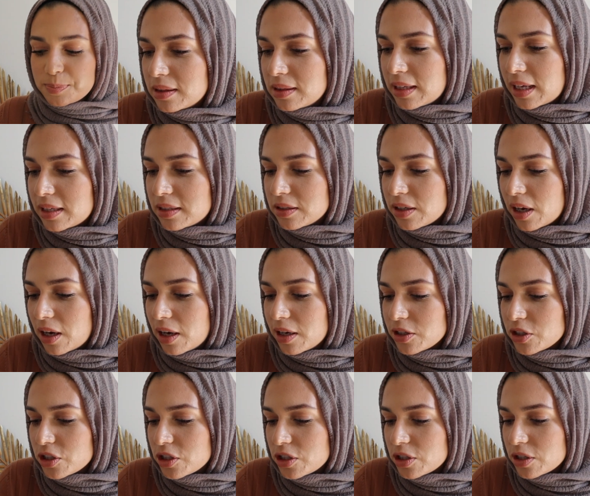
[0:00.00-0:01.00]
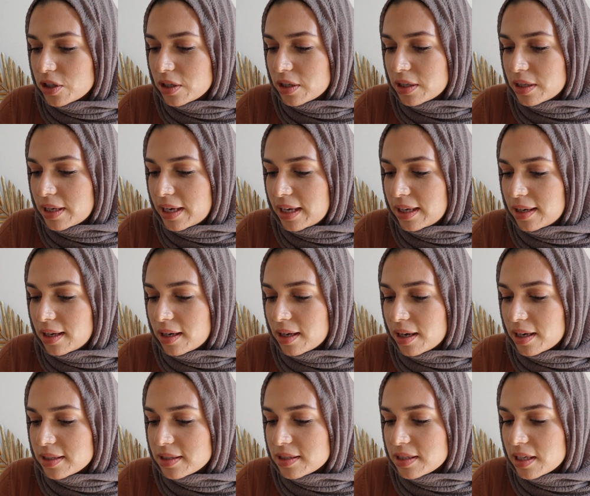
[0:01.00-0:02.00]

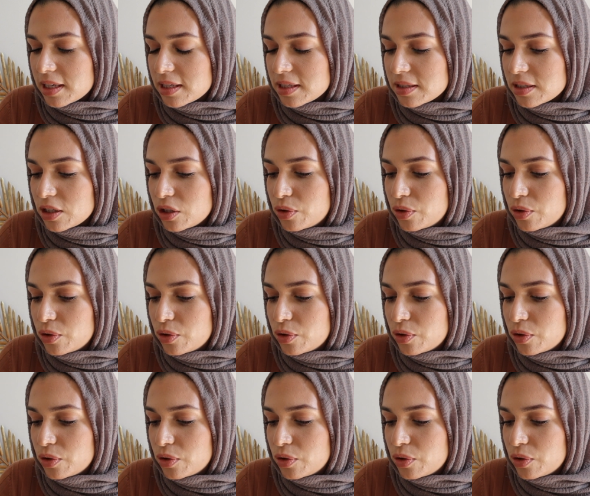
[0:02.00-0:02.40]
Lendosh89 says,